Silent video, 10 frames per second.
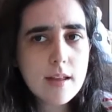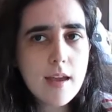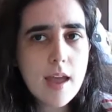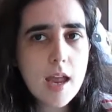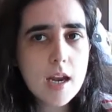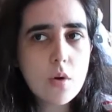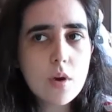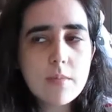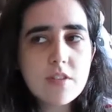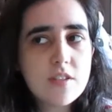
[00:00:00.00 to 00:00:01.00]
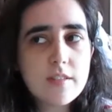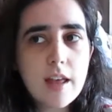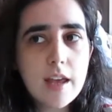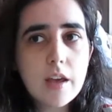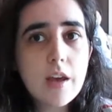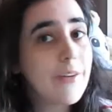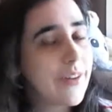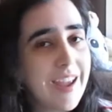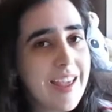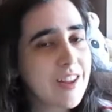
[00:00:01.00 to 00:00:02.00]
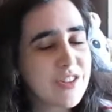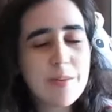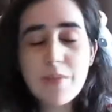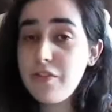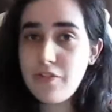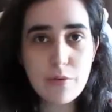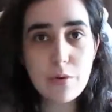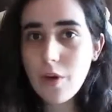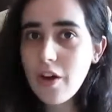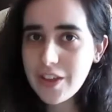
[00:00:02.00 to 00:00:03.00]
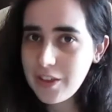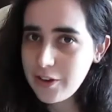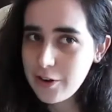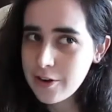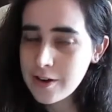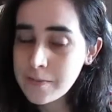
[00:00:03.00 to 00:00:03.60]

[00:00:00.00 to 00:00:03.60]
And Noemi is just like, okay, there's something very wrong here.